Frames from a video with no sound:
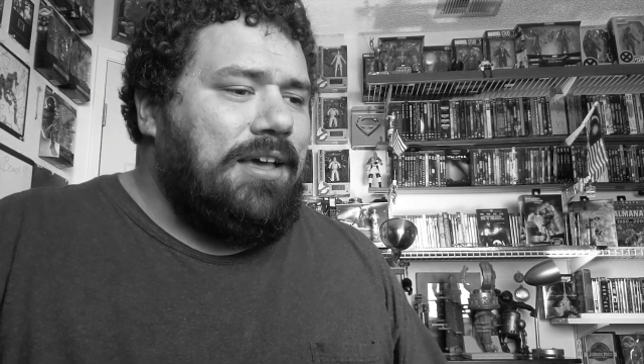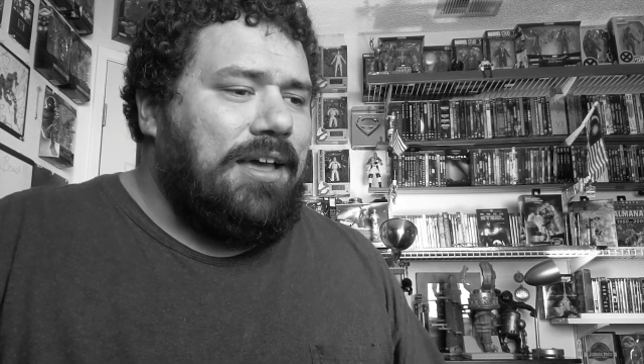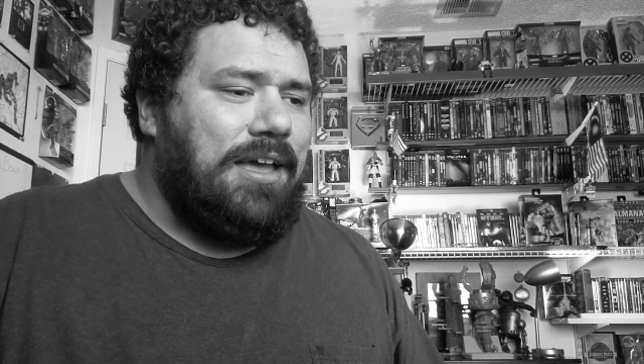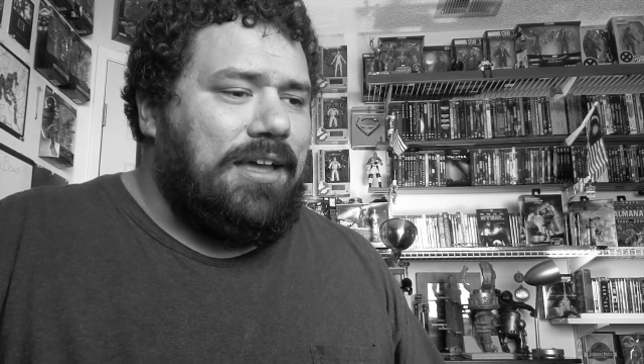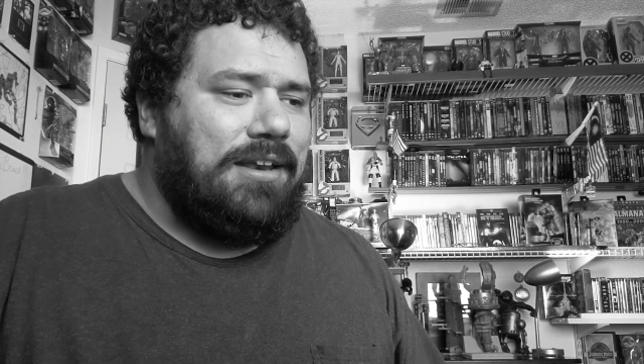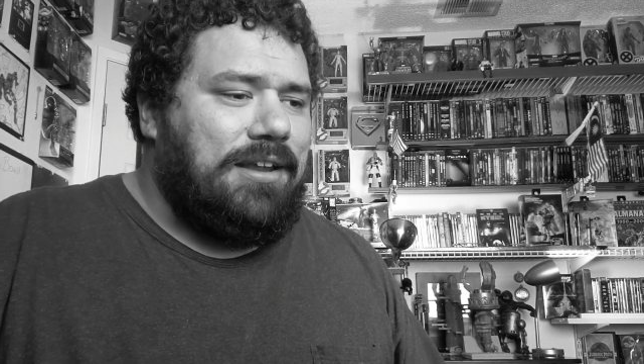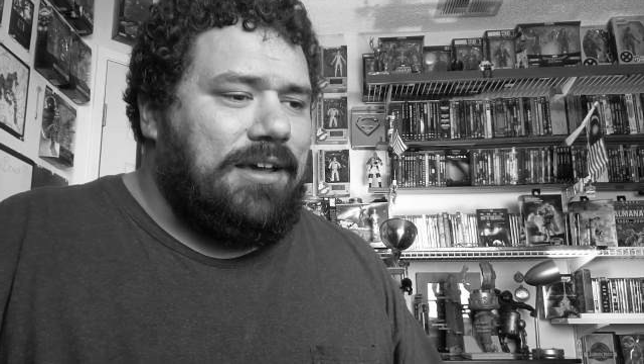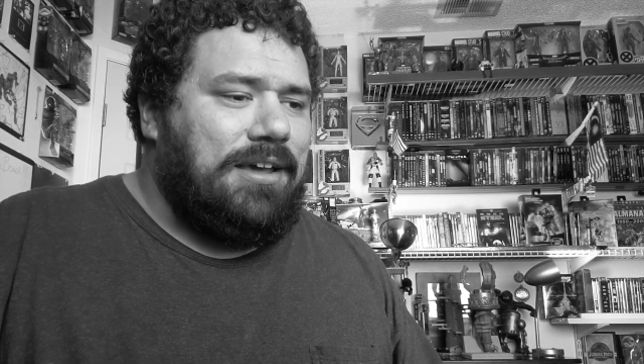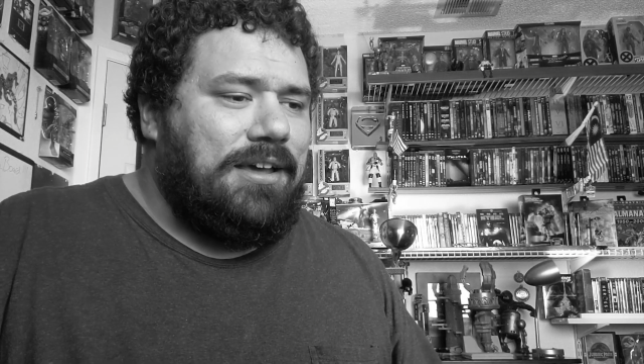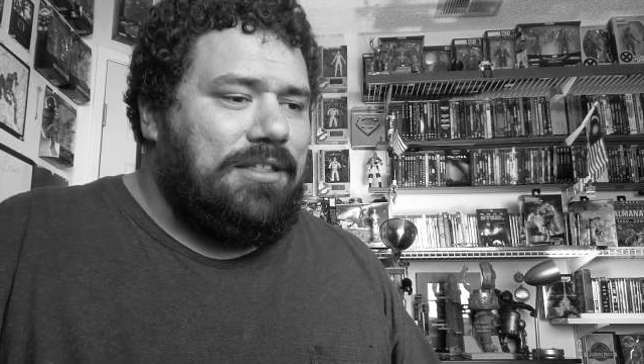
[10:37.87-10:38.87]
And
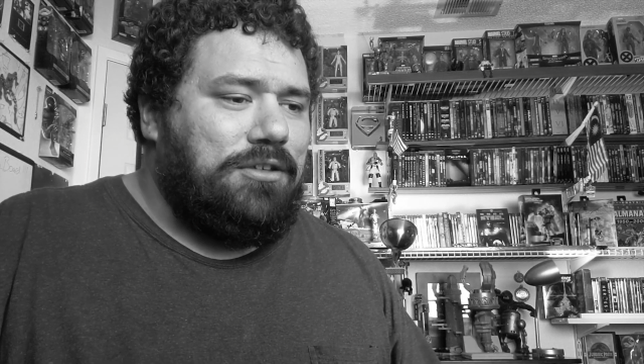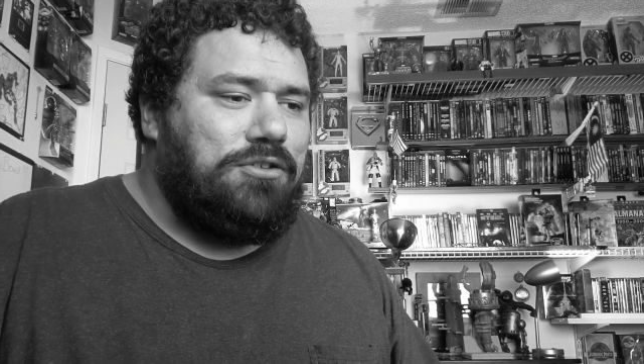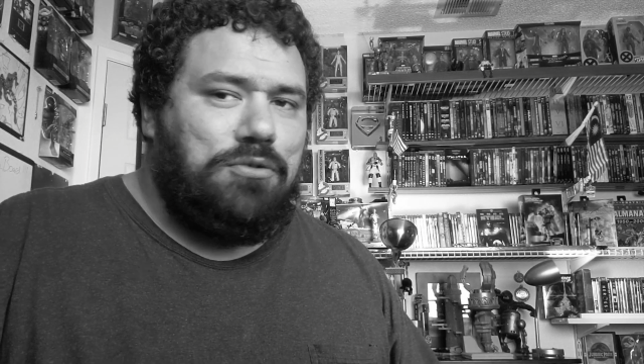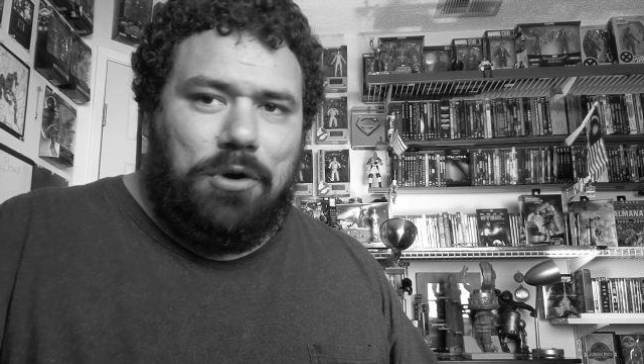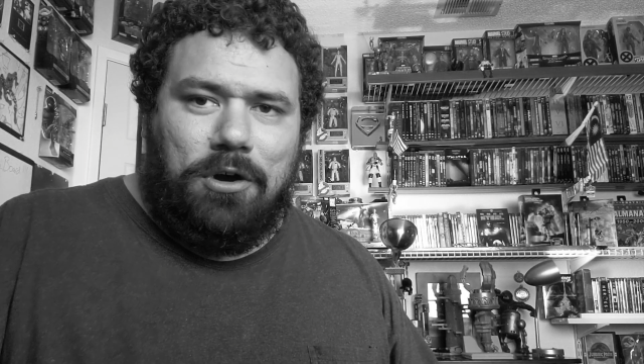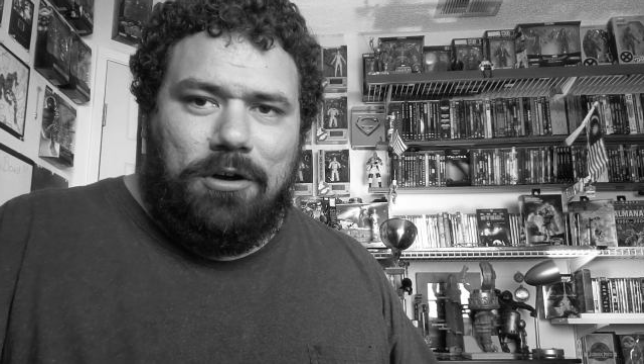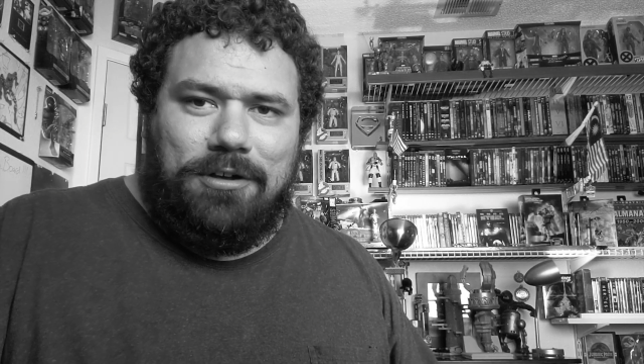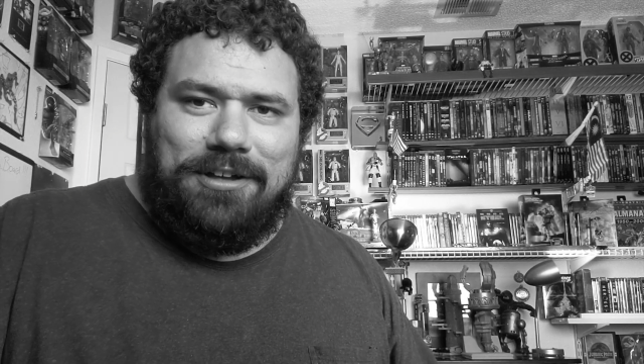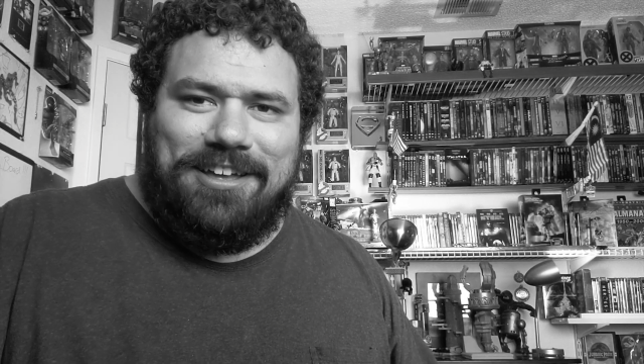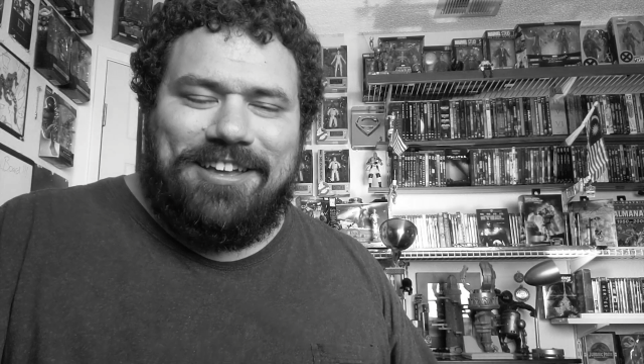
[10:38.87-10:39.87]
the
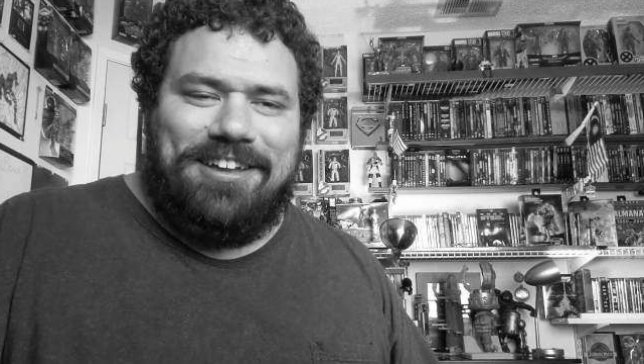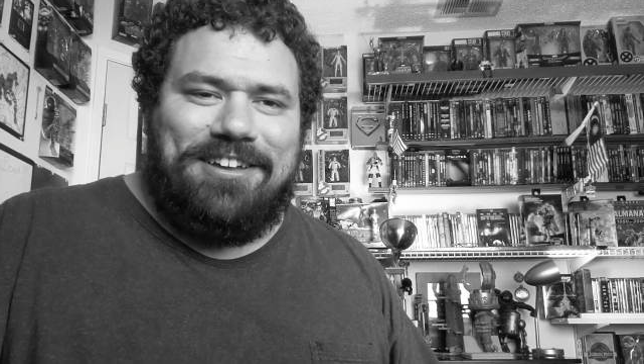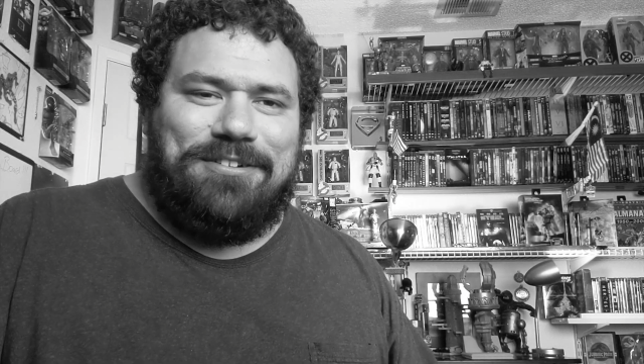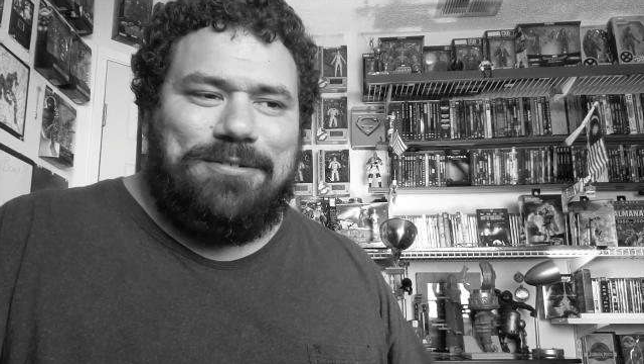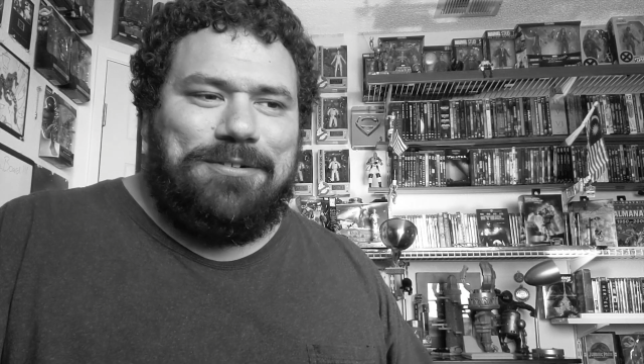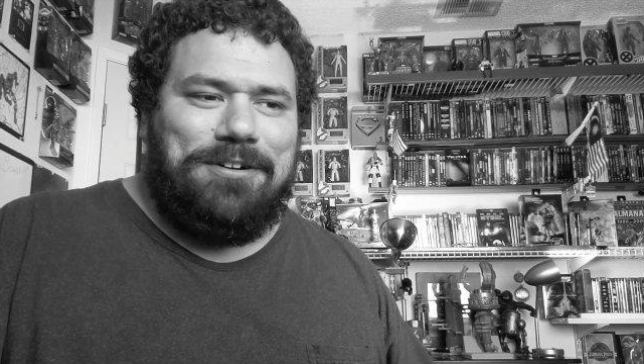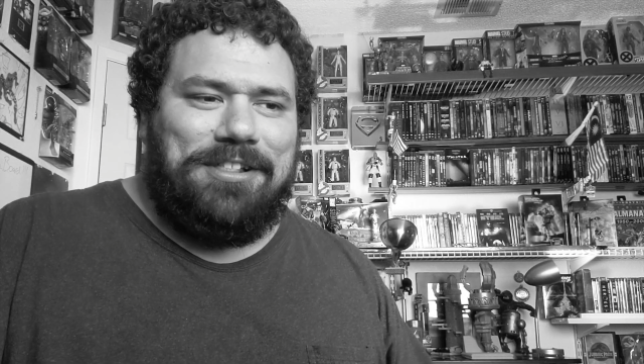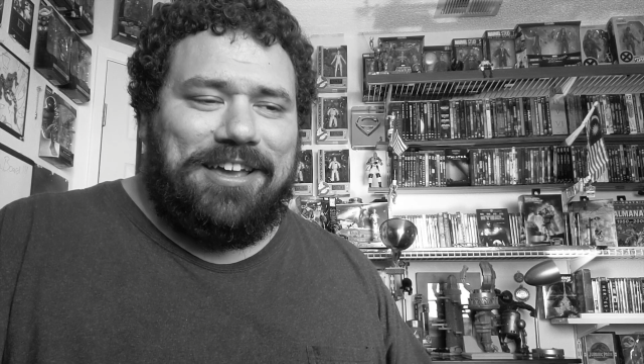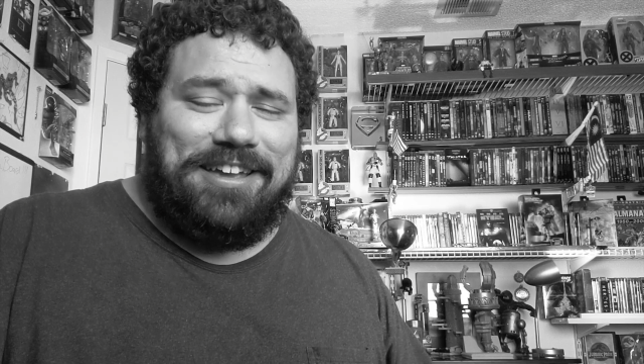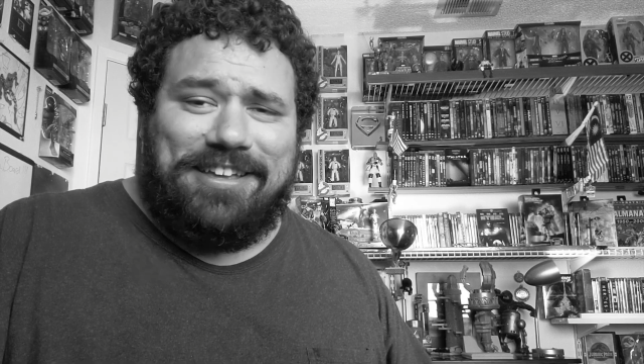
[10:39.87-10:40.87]
Skrull, who are
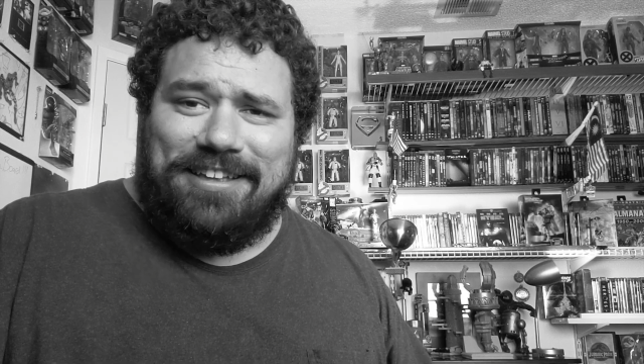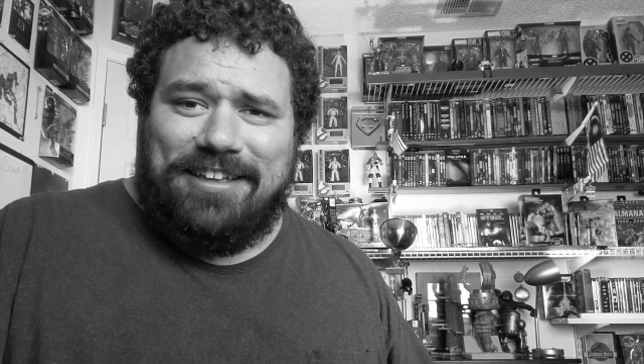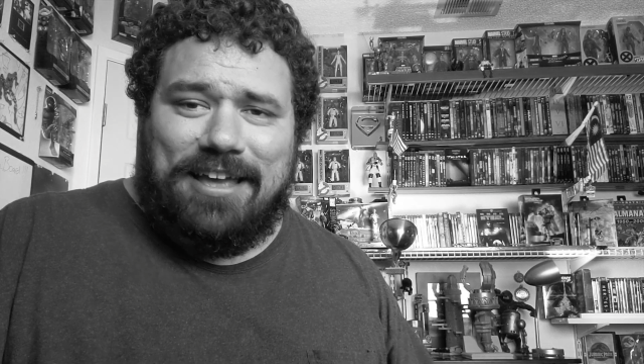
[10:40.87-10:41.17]
like,